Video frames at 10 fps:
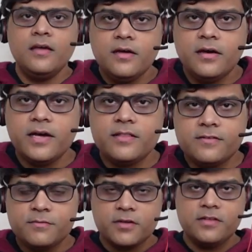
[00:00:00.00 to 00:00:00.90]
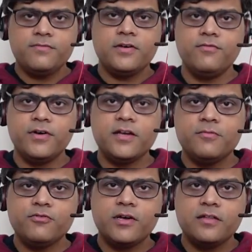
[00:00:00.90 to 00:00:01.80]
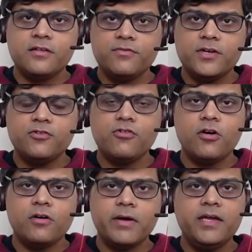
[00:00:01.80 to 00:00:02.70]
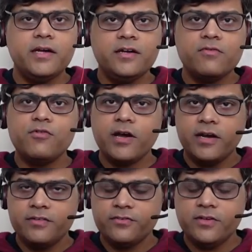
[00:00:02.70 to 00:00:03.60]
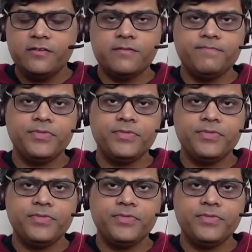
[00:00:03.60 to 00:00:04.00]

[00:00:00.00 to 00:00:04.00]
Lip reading: Hi, this is Pradeep. Welcome to another video on my interview guidance series.